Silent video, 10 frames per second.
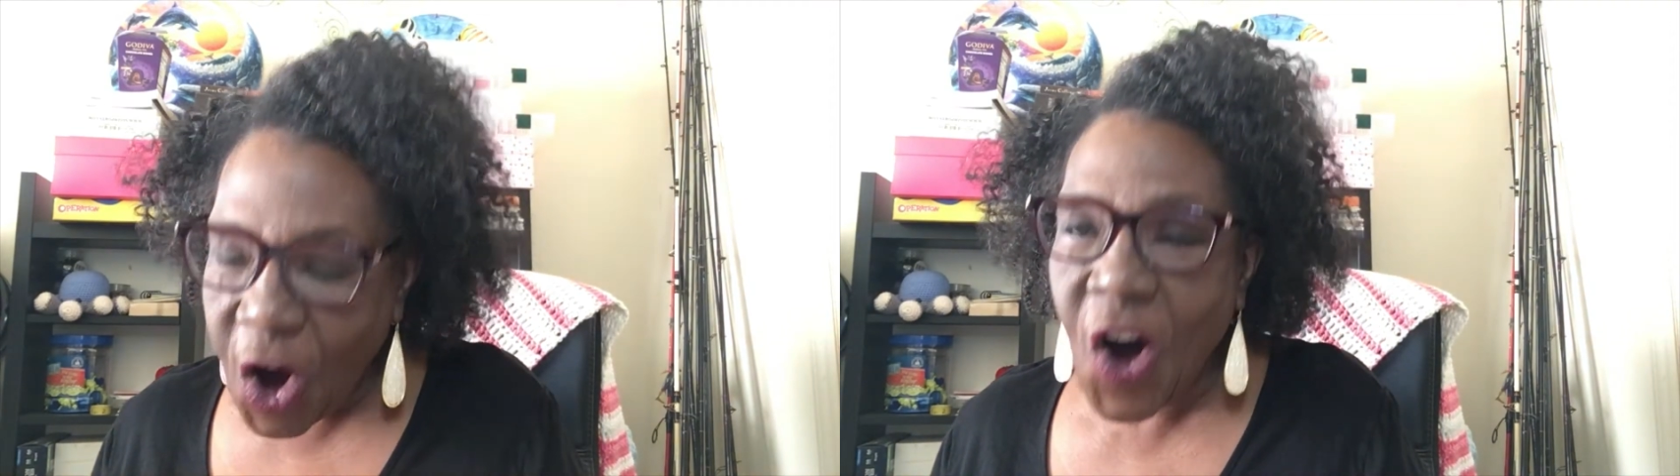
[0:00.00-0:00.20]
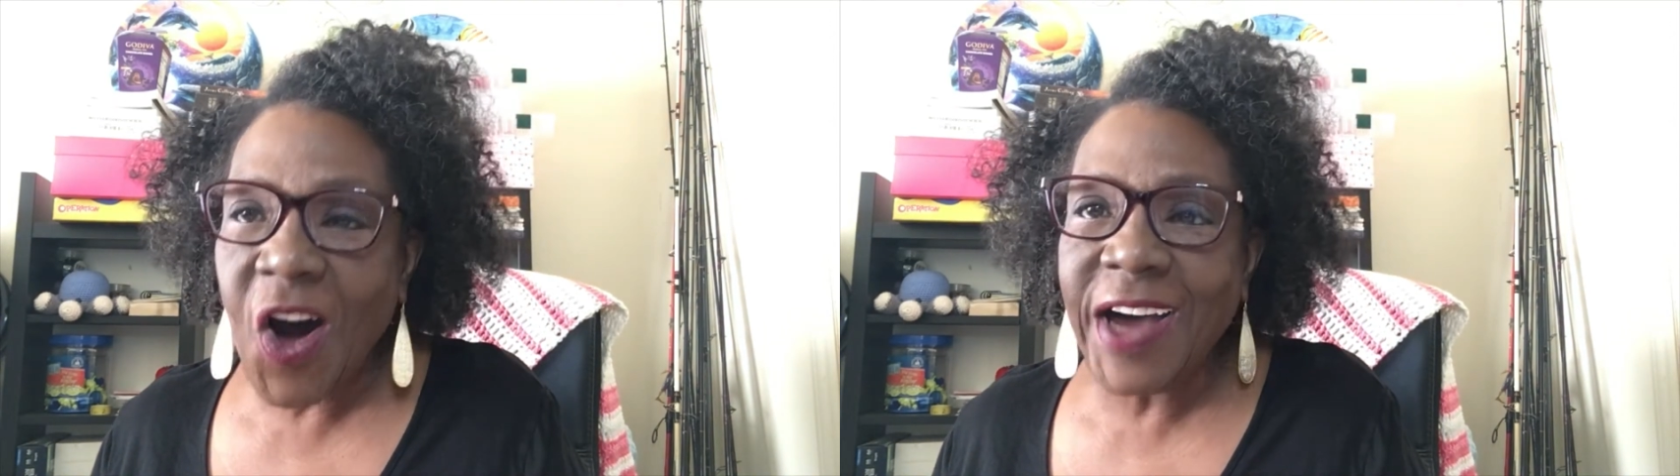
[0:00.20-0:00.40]

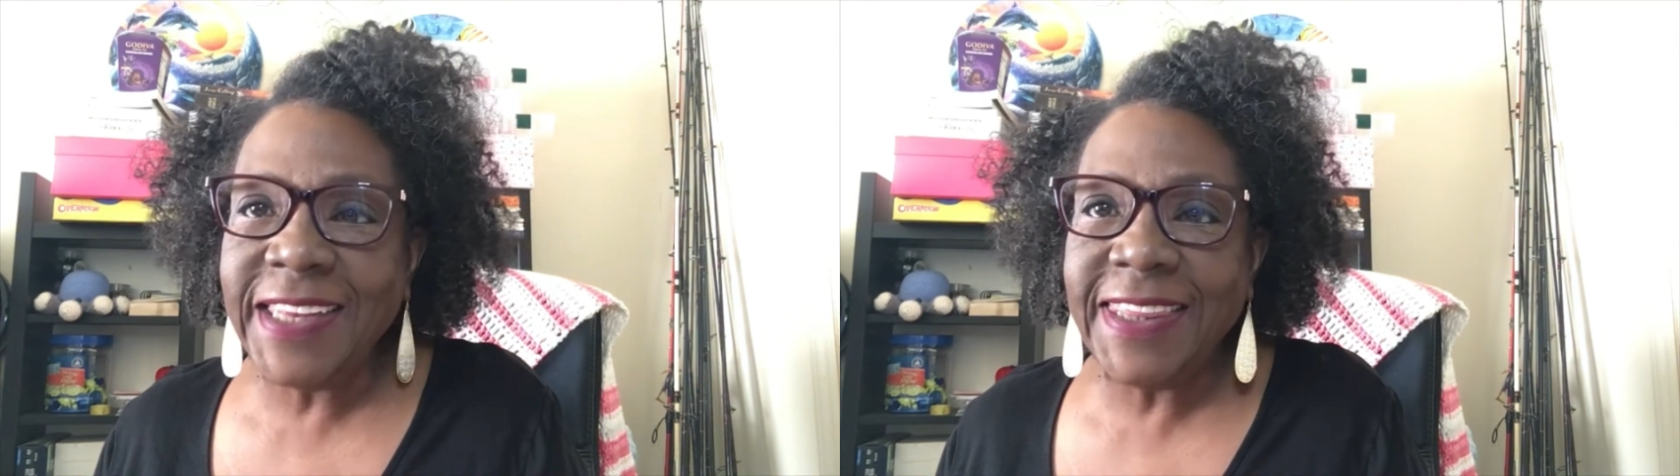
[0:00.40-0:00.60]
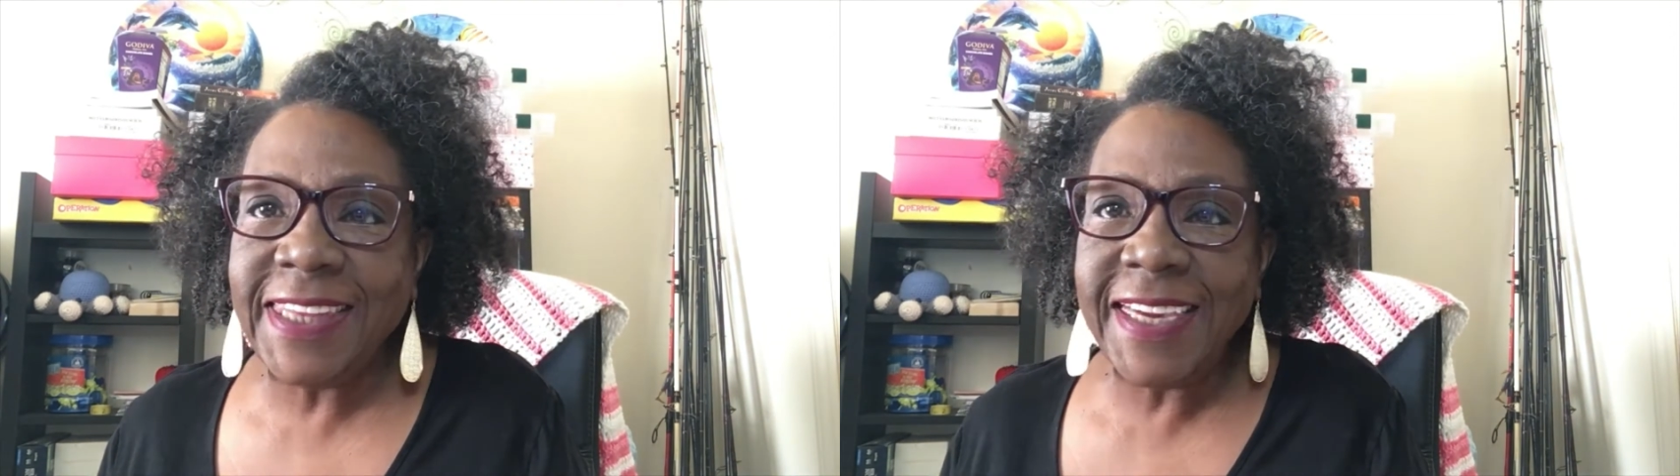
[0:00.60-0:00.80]

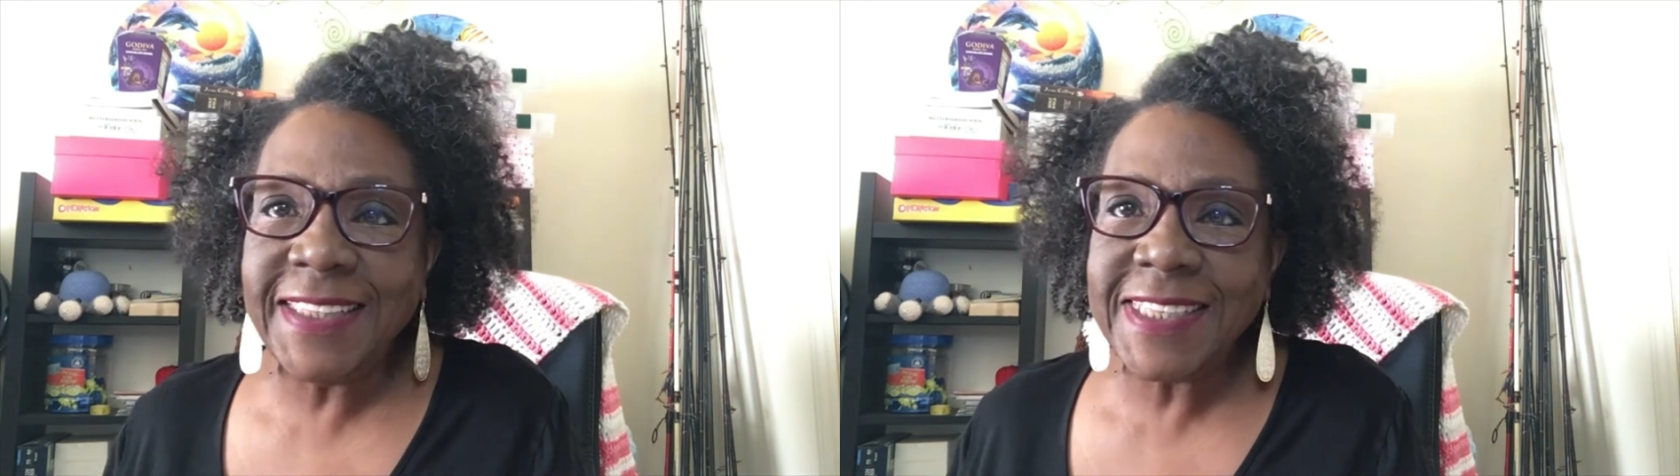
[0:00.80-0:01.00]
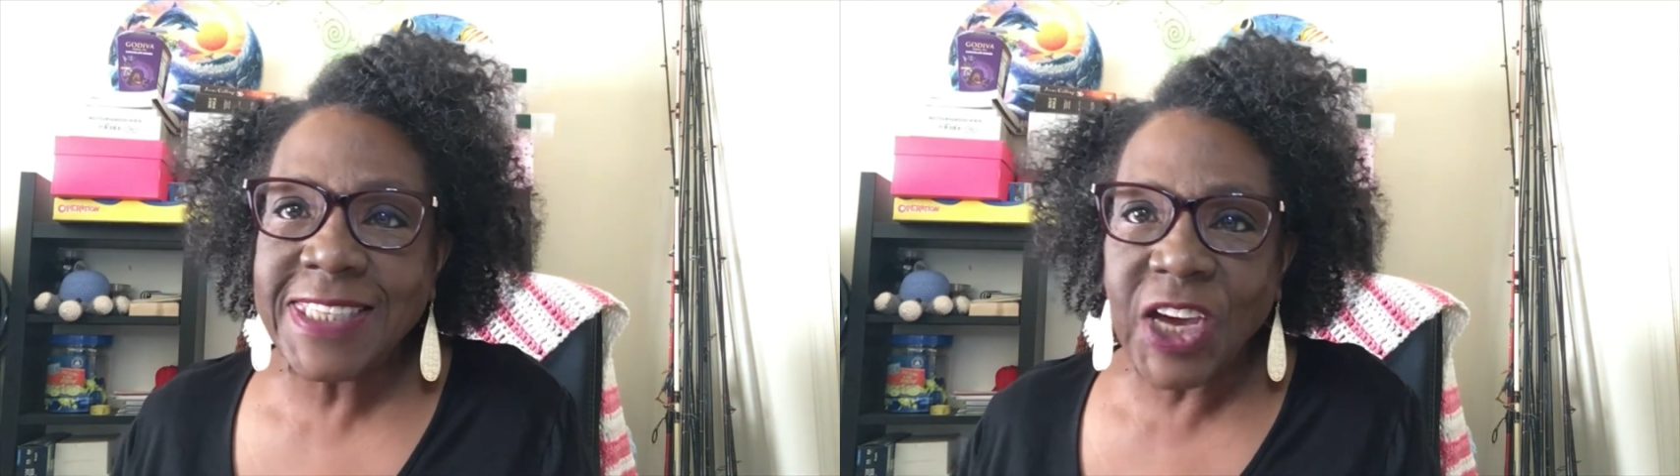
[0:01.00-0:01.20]
on the
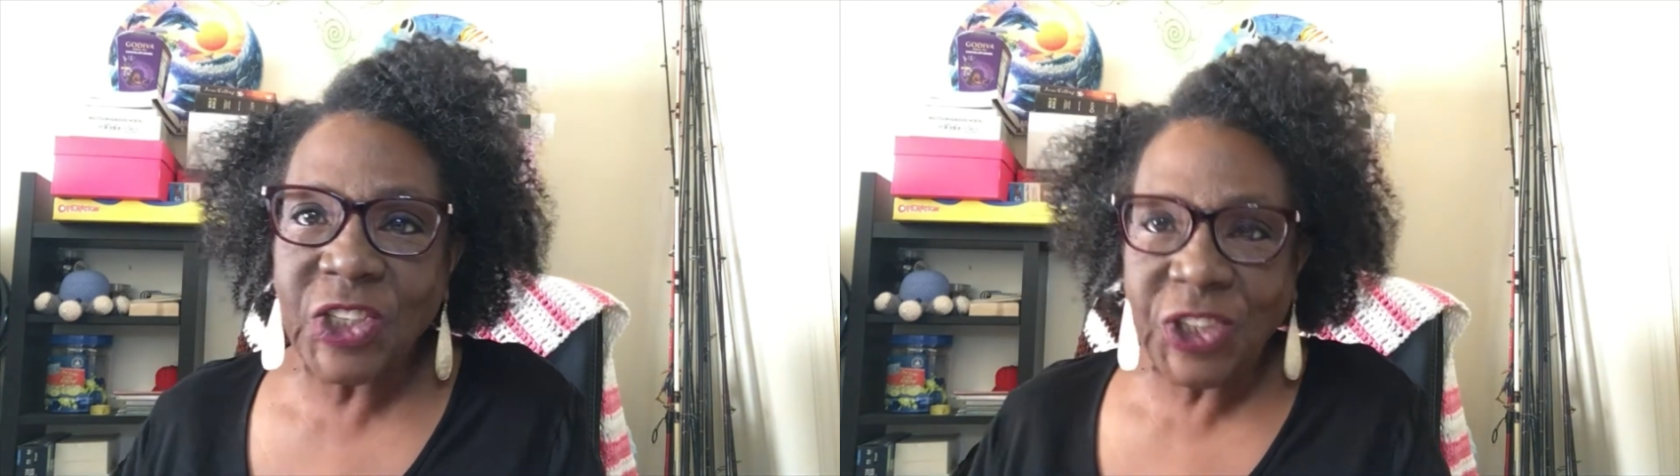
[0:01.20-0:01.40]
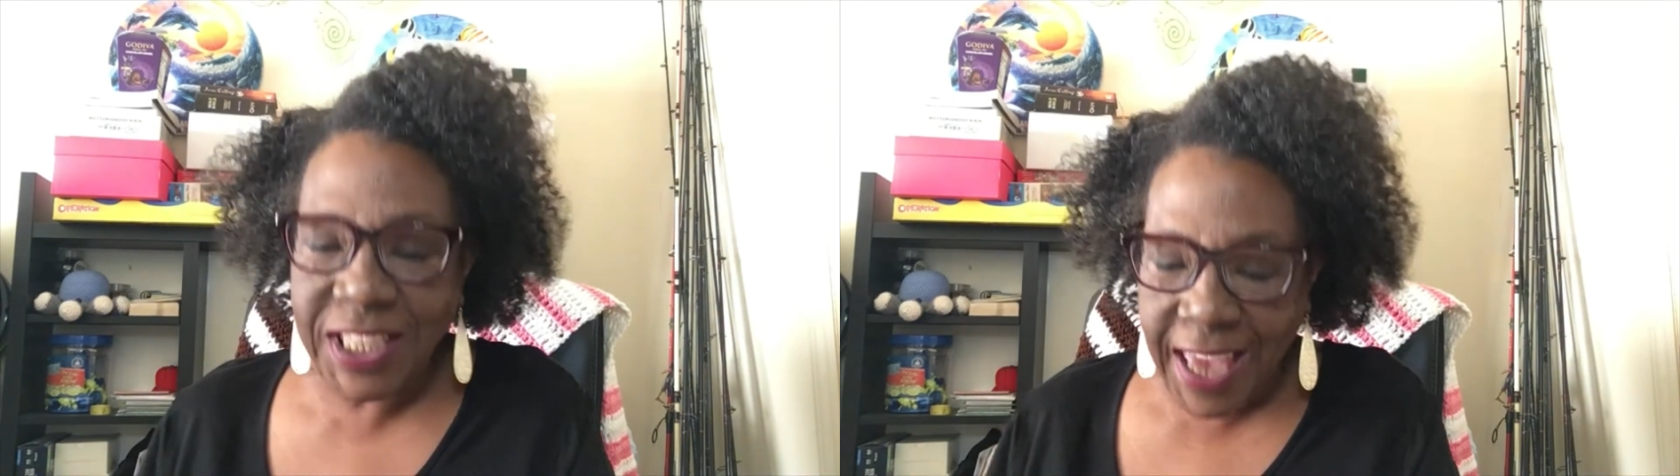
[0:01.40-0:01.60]
discussion